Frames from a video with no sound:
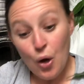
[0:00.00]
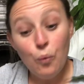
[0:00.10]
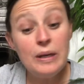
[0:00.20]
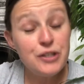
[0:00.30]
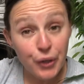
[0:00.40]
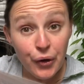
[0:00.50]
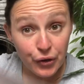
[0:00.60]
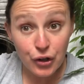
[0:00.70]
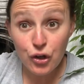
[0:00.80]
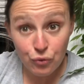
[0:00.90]
We
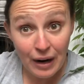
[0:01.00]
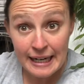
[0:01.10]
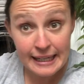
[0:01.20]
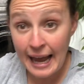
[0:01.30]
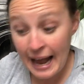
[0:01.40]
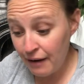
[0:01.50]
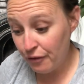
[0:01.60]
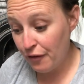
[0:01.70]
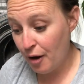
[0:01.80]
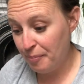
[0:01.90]
took great care
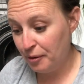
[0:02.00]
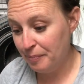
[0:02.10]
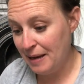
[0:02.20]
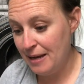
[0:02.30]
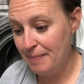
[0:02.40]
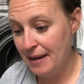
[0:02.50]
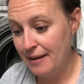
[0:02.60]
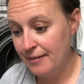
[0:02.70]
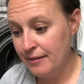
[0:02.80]
of our bog baby.